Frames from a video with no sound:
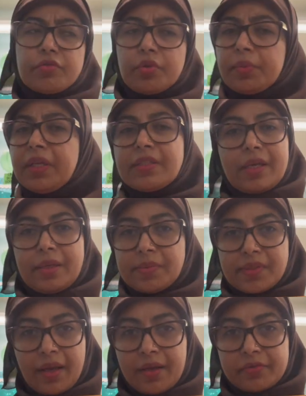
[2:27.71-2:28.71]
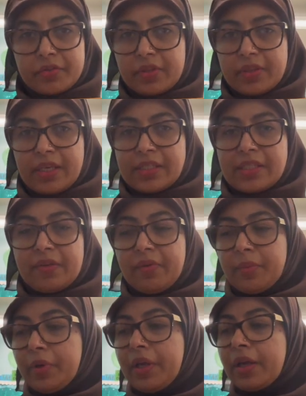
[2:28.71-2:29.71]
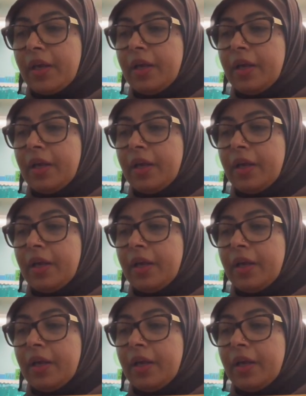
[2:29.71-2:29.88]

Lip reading: so many times after Thanksgiving break.